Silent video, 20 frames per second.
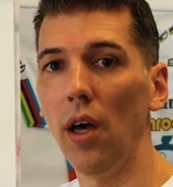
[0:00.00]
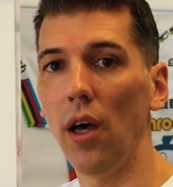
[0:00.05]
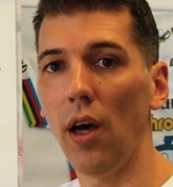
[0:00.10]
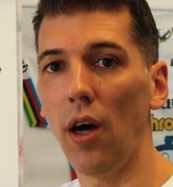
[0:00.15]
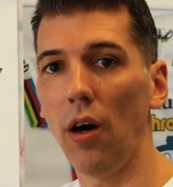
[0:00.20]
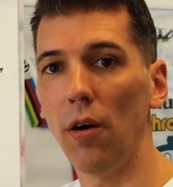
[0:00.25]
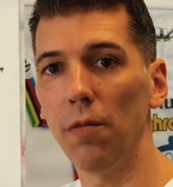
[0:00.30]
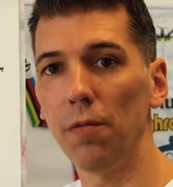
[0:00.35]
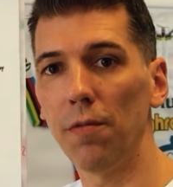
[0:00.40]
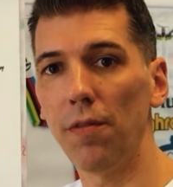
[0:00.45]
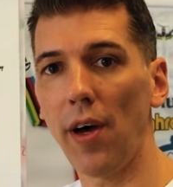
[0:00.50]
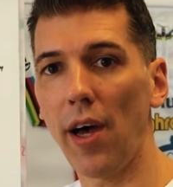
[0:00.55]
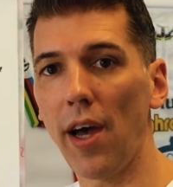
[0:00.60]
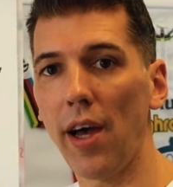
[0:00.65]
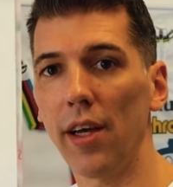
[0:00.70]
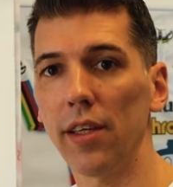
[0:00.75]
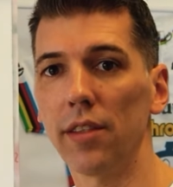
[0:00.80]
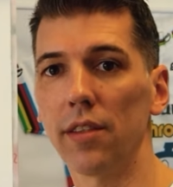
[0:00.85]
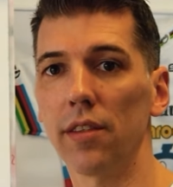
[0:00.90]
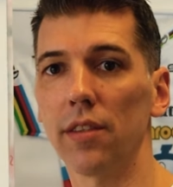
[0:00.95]
how
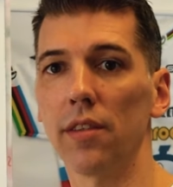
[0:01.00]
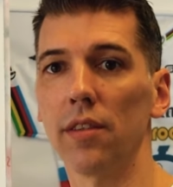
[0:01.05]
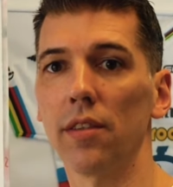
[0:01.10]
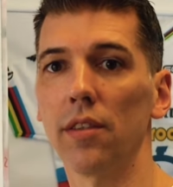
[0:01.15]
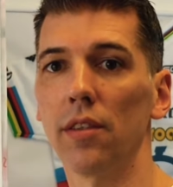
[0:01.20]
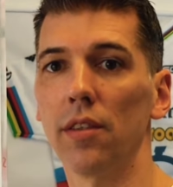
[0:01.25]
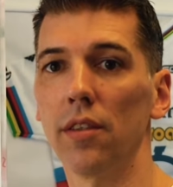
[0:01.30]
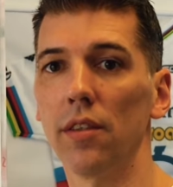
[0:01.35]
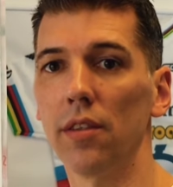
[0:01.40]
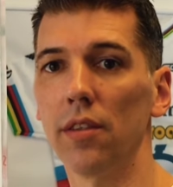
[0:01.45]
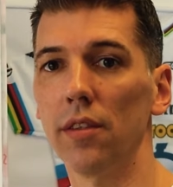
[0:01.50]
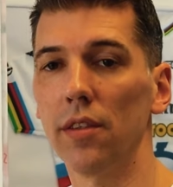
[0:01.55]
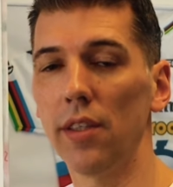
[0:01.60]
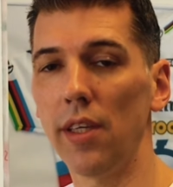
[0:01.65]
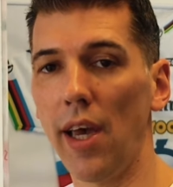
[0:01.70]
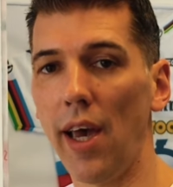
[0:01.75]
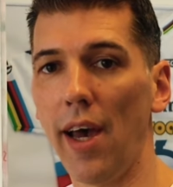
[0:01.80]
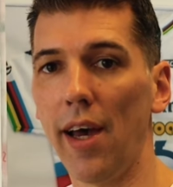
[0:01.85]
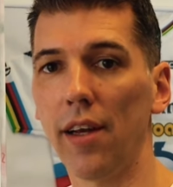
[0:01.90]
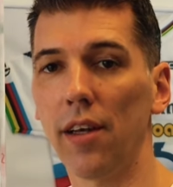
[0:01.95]
fast
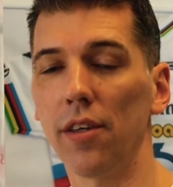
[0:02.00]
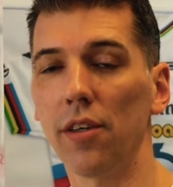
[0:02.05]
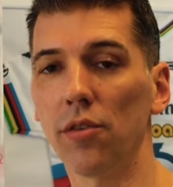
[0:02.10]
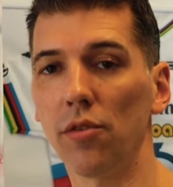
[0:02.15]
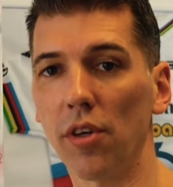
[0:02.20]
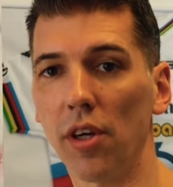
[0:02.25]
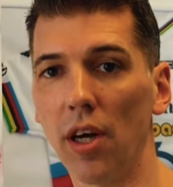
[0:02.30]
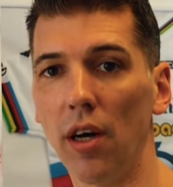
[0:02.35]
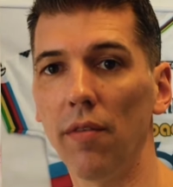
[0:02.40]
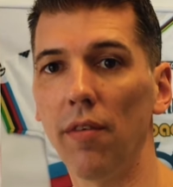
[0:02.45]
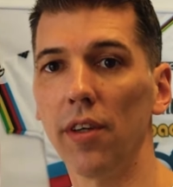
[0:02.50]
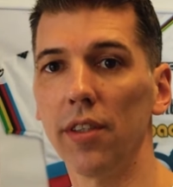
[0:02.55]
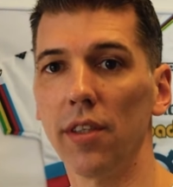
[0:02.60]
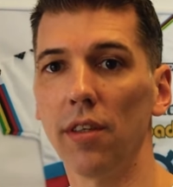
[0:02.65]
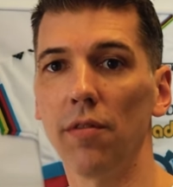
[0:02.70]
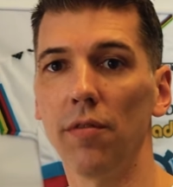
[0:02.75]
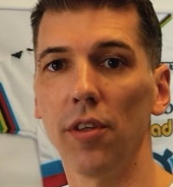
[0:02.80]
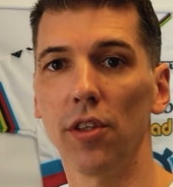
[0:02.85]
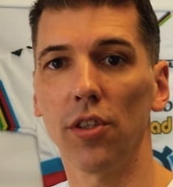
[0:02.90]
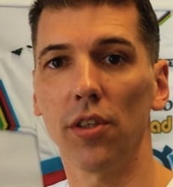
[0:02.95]
the athlete recovers
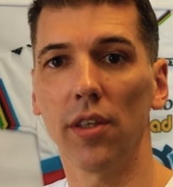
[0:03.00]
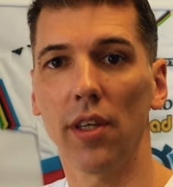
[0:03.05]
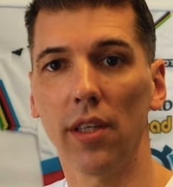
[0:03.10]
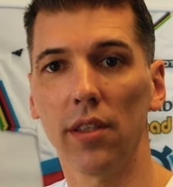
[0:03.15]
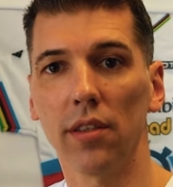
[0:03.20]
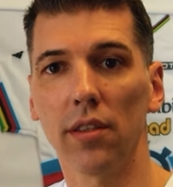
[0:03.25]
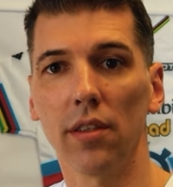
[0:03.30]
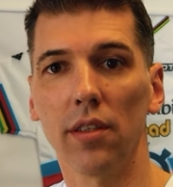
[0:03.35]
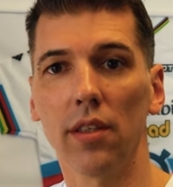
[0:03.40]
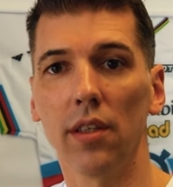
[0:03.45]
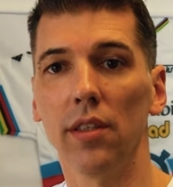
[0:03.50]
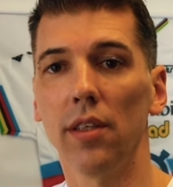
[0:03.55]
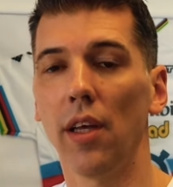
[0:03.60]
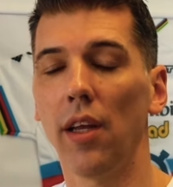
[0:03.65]
and which intensities,